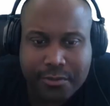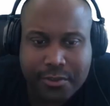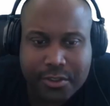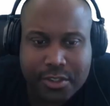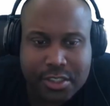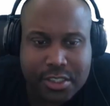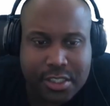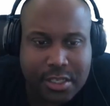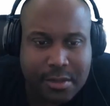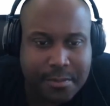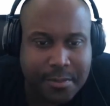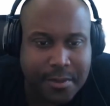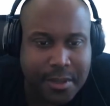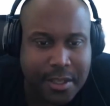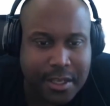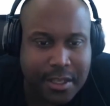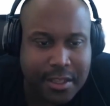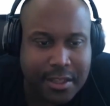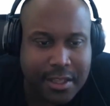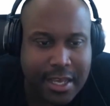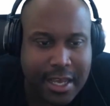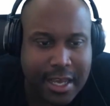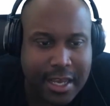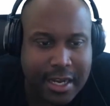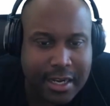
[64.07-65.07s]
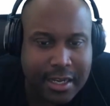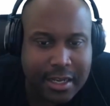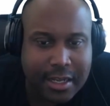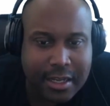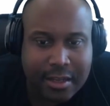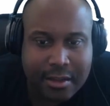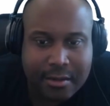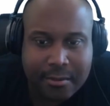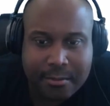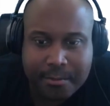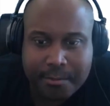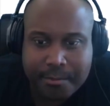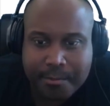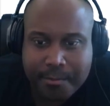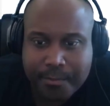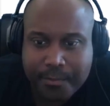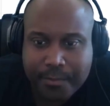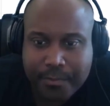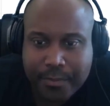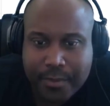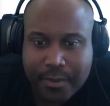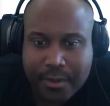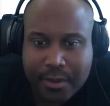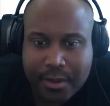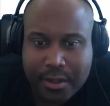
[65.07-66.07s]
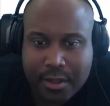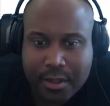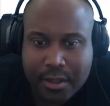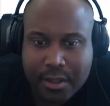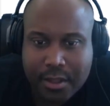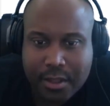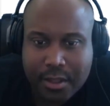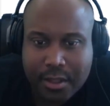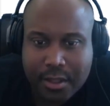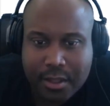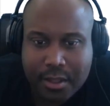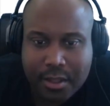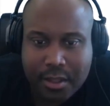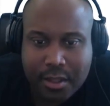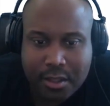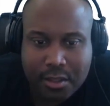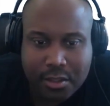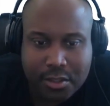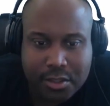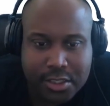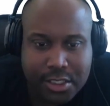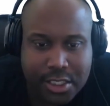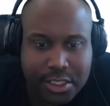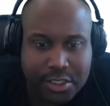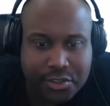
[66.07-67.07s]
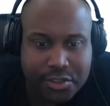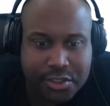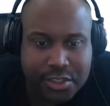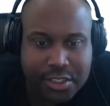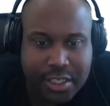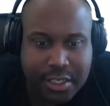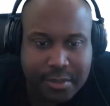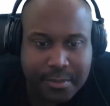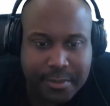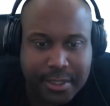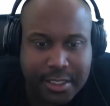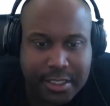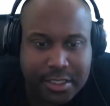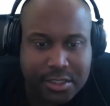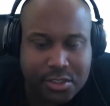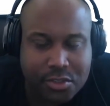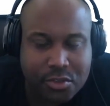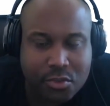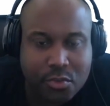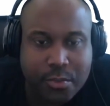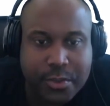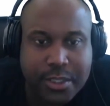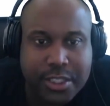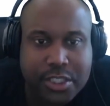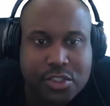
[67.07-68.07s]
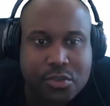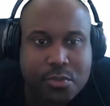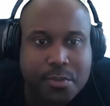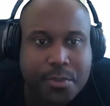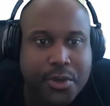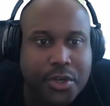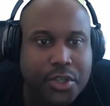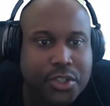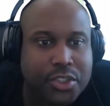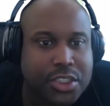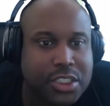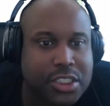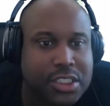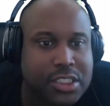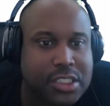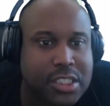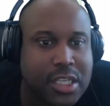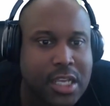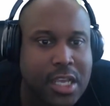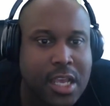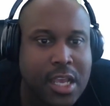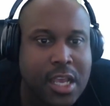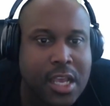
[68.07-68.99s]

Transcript: for something that looks interesting to me to purchase.